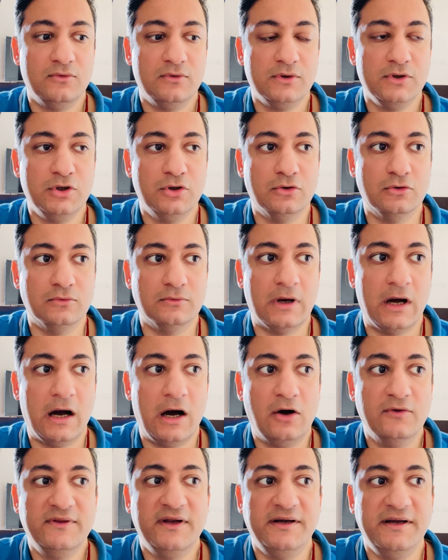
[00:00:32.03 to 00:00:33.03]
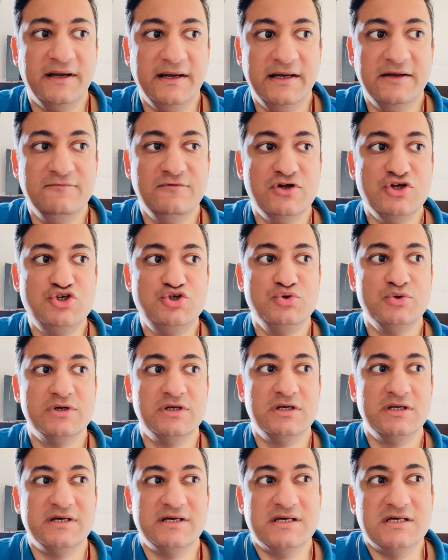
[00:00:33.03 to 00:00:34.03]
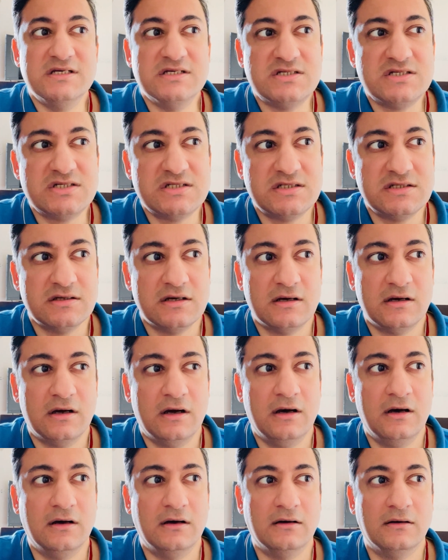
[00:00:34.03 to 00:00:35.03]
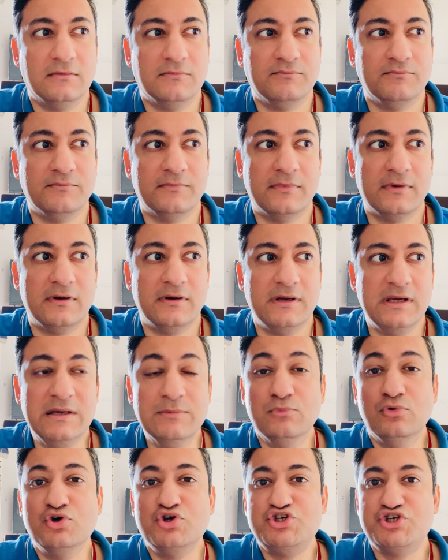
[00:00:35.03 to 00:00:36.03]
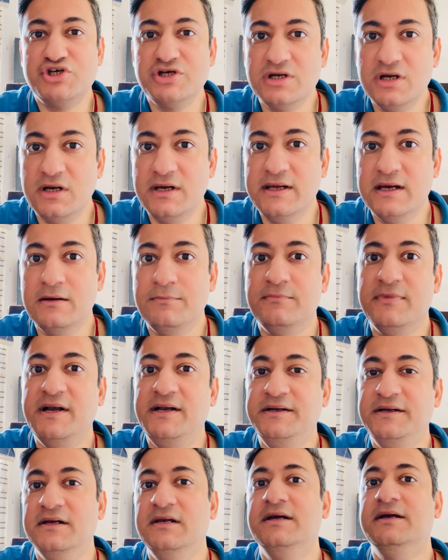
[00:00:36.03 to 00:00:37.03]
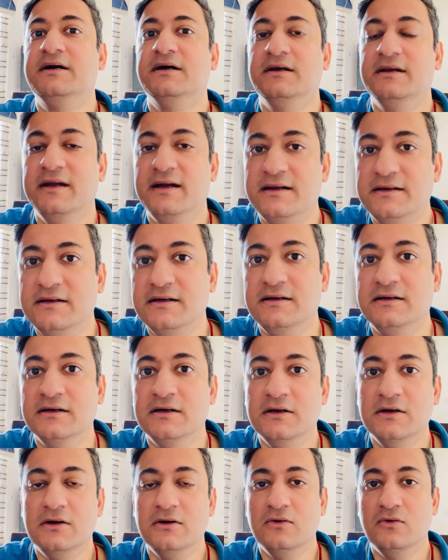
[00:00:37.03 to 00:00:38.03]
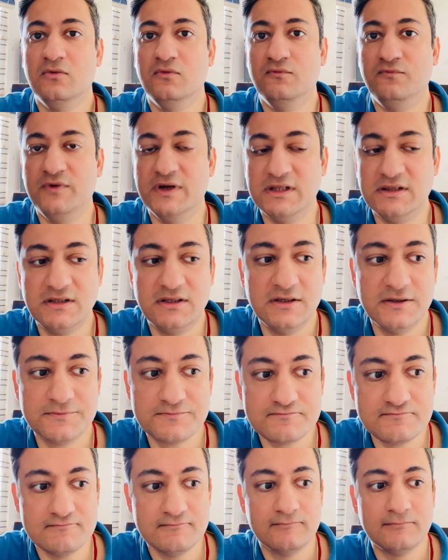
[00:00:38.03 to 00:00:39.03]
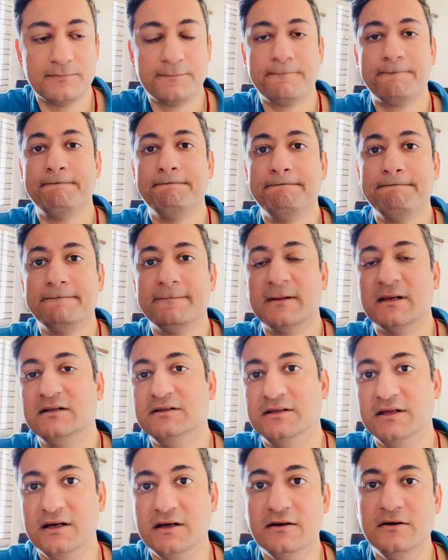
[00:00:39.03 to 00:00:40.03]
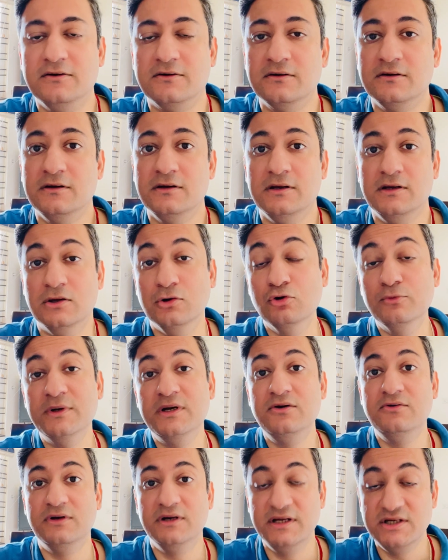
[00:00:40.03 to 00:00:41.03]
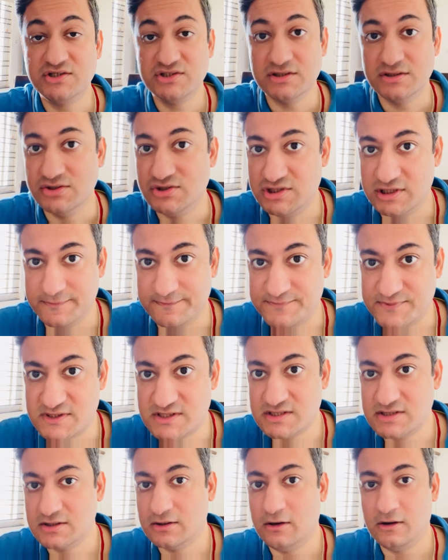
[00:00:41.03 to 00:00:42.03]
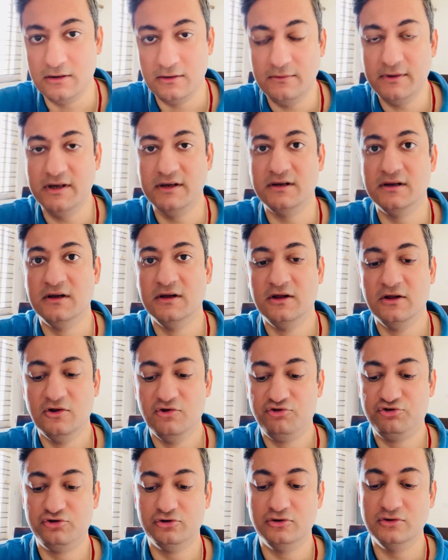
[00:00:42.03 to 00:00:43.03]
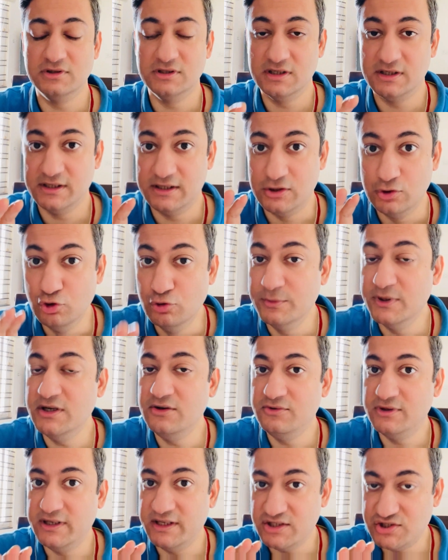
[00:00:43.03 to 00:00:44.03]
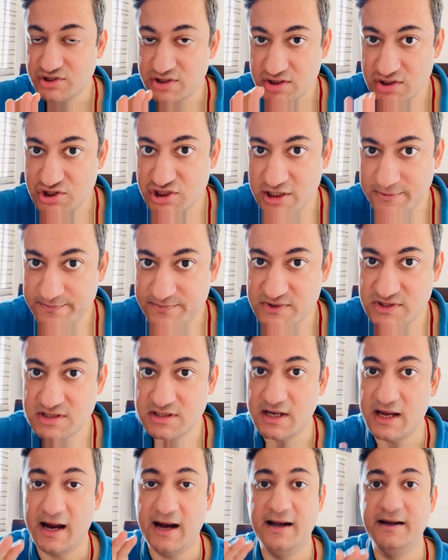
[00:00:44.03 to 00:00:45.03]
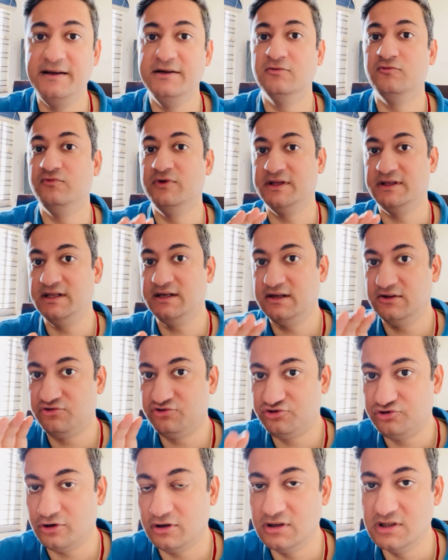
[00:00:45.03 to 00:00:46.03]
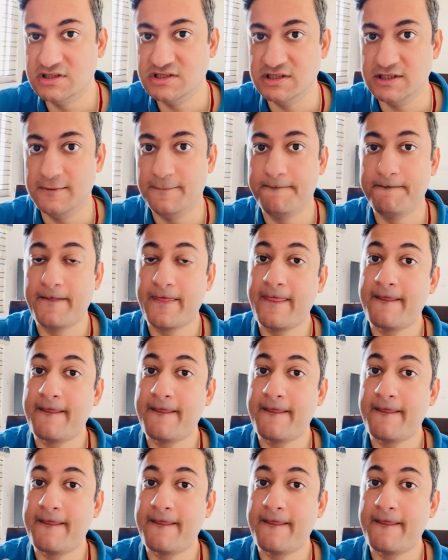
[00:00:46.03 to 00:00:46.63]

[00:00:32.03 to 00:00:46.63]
how that individual is emotionally and mentally connected with their human relationships. All right, so human relationships and Vedic astrology